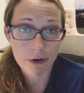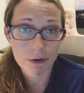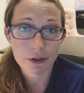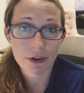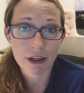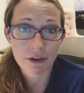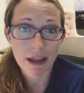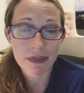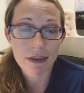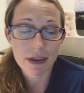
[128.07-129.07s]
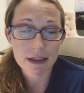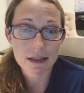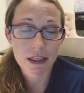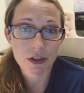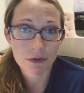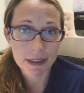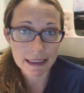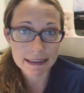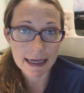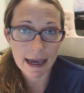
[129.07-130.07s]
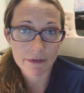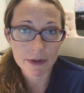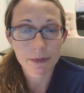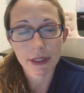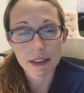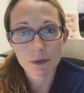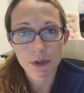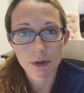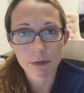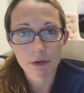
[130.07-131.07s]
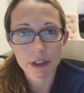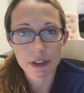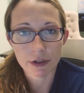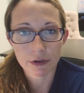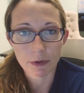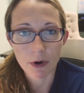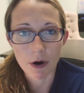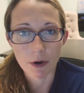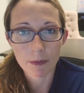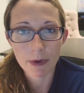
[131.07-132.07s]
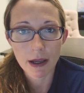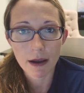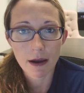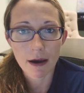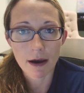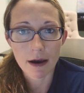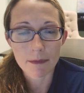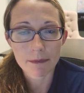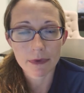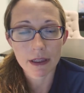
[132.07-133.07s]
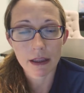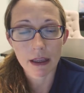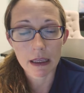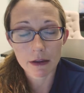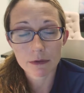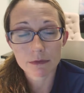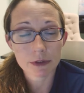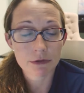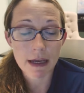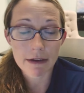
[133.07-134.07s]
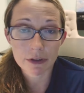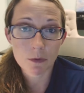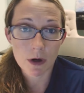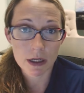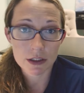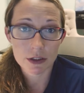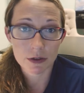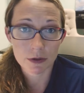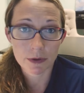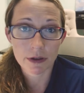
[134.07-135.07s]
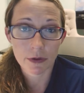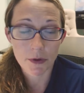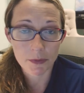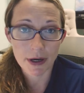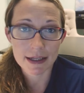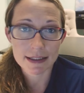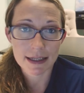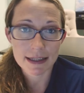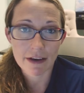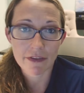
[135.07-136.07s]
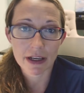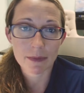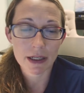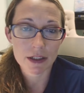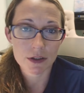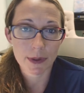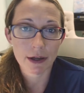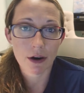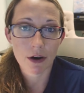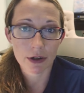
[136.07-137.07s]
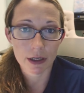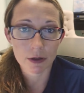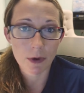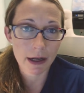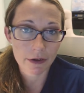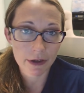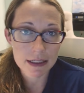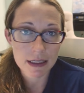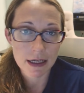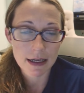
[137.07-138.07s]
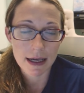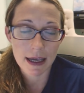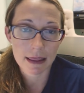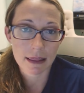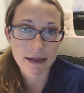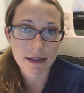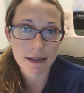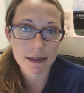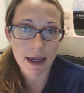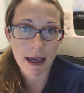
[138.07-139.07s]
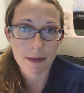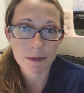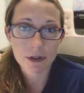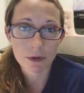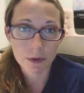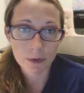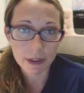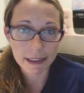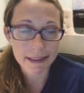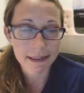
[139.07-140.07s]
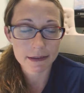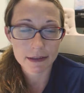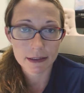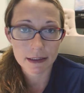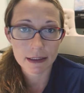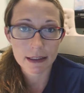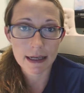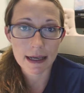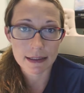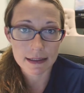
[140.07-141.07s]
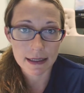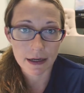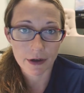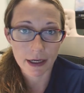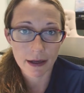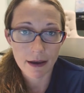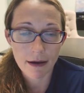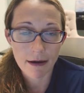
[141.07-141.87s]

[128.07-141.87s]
phone, your internet, the things that you need to have in place when you move into your new home. You never want to, in the loan process, have anybody doing hard inquiries unless it's absolutely necessary.